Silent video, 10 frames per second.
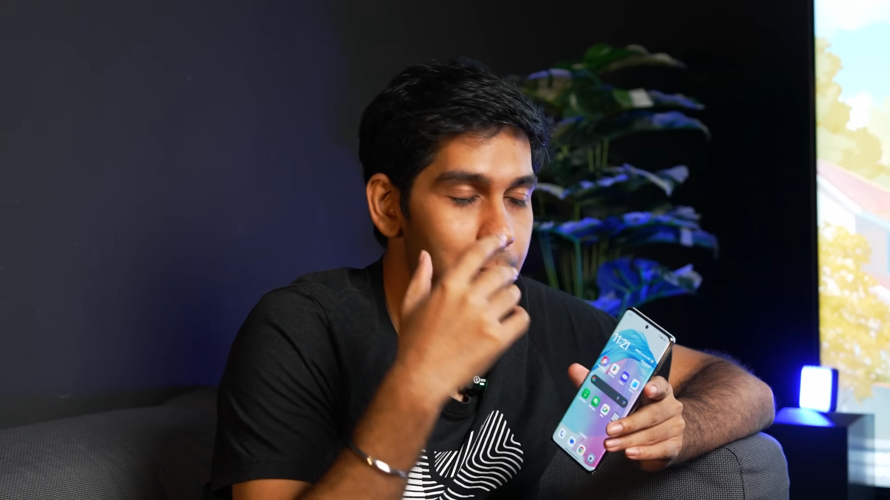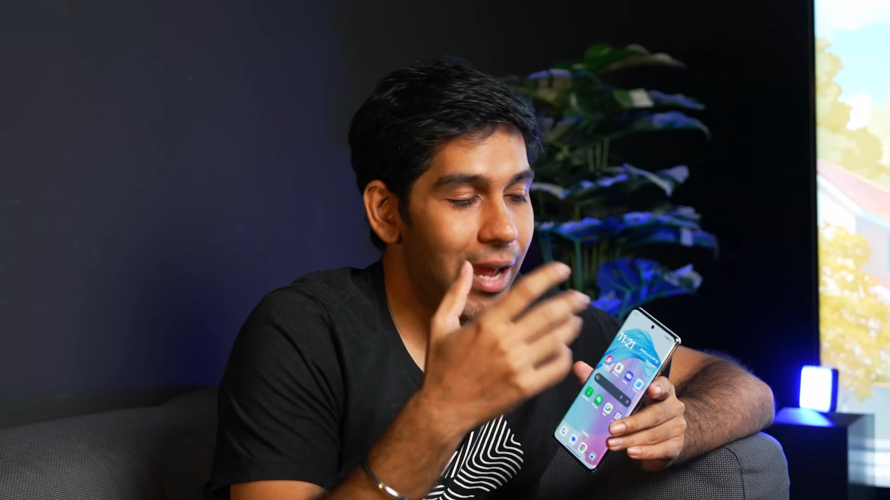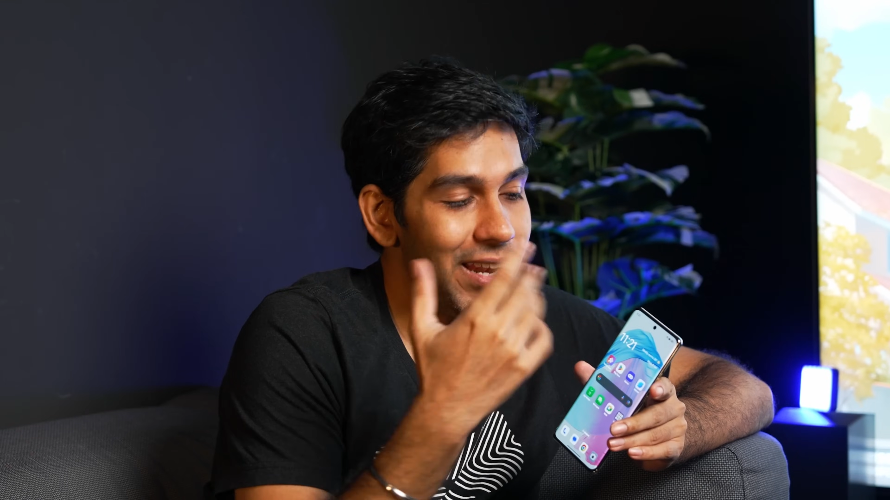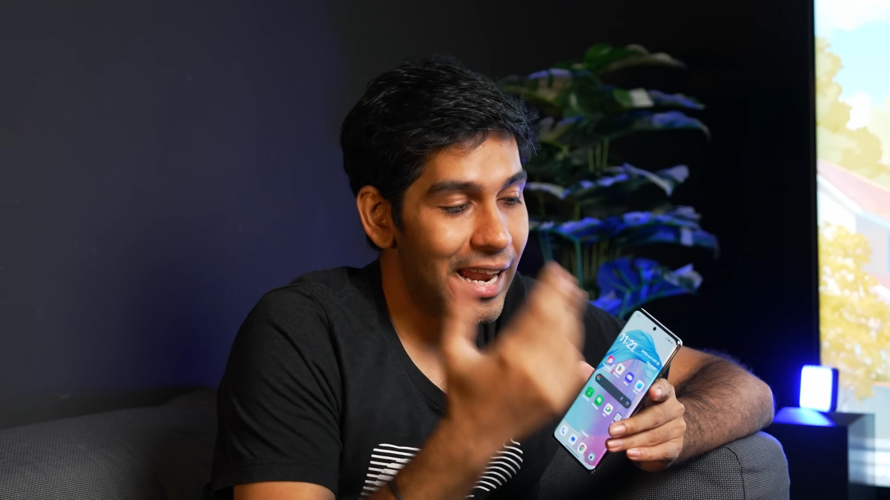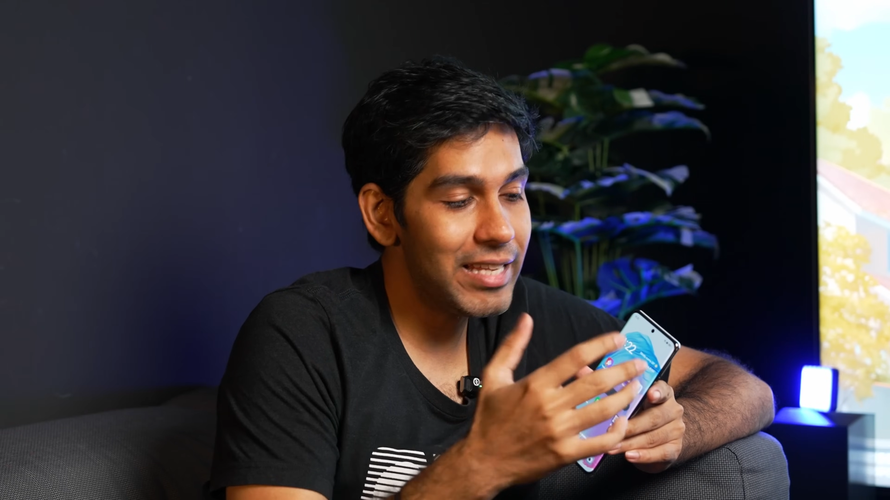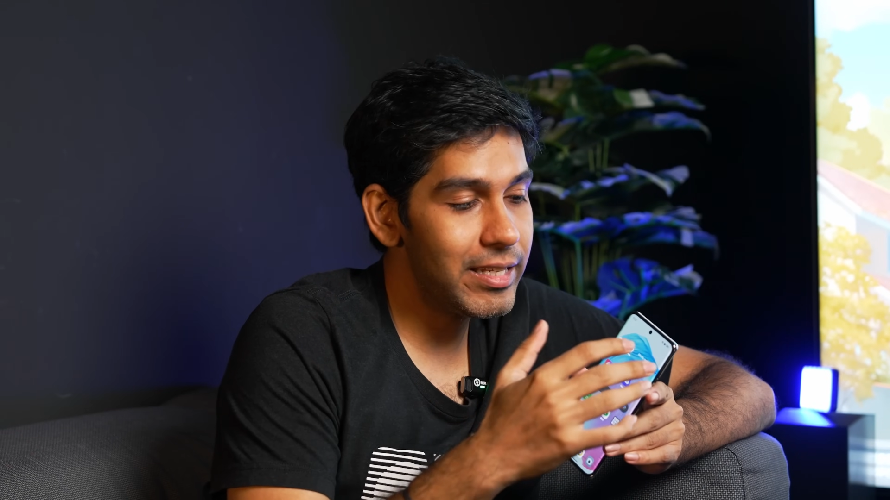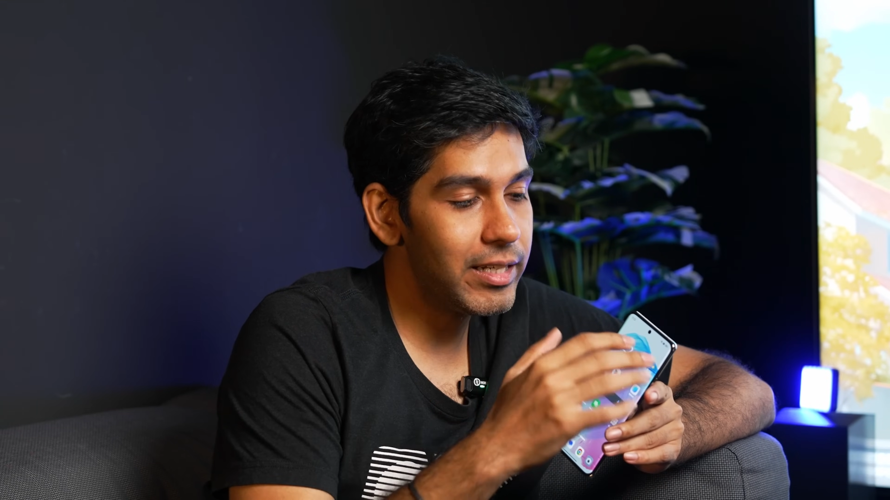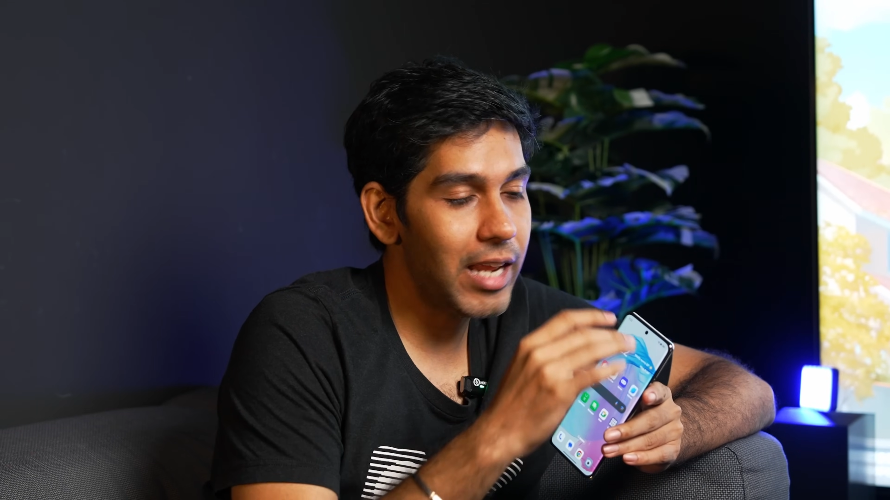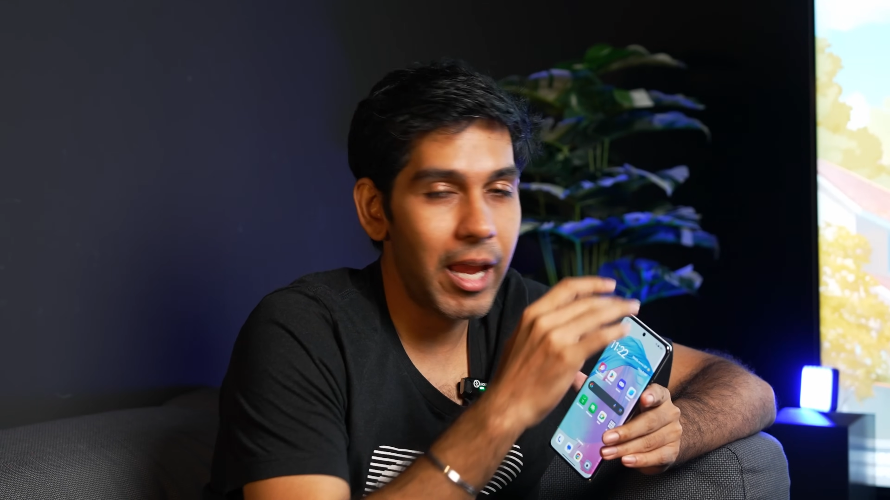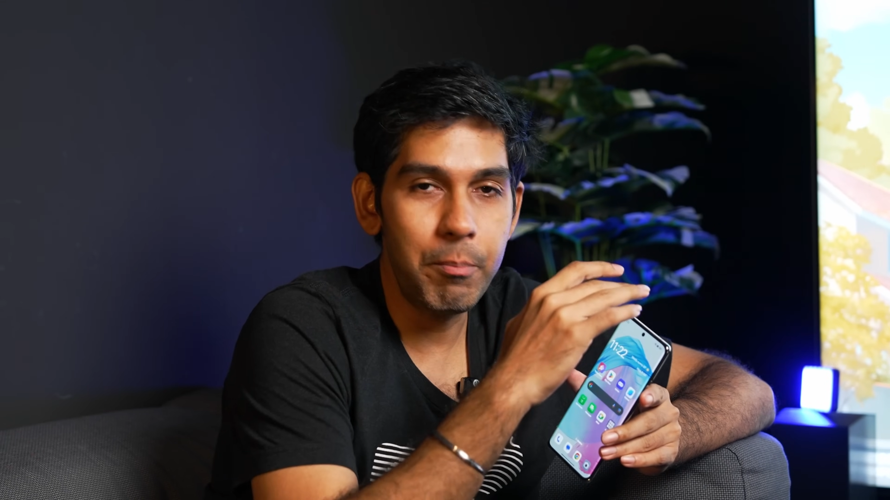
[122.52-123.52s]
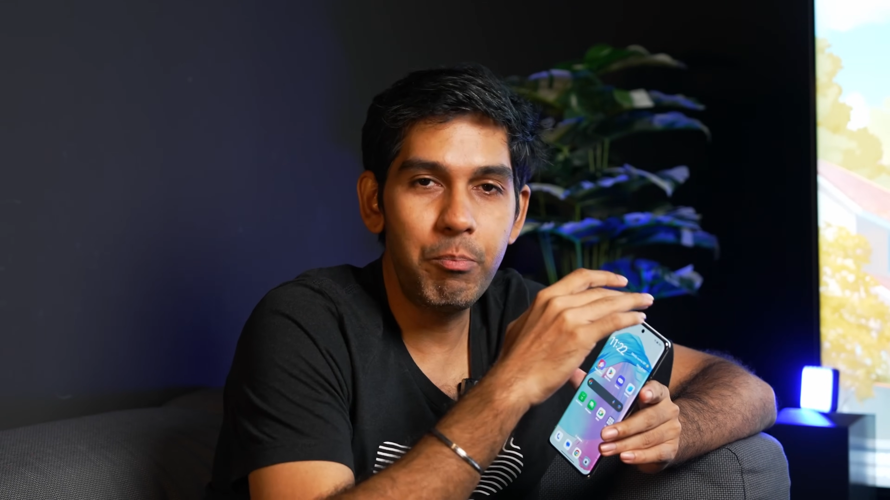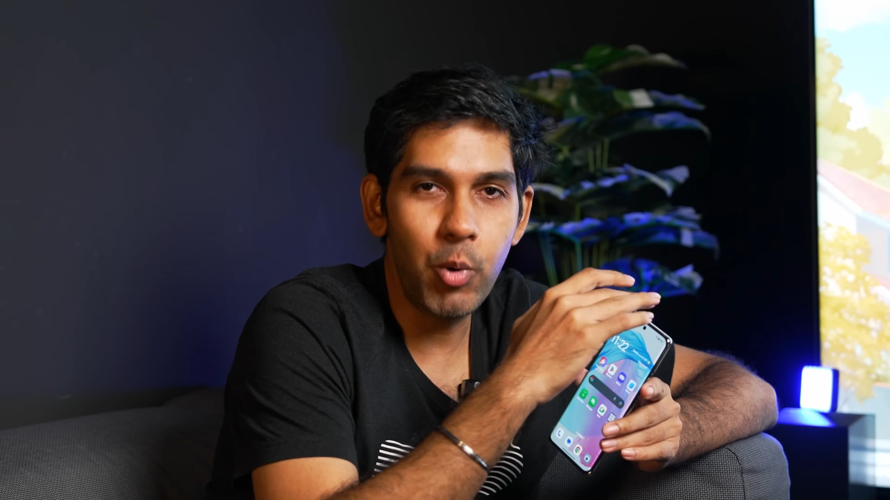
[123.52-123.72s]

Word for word: spend lesser time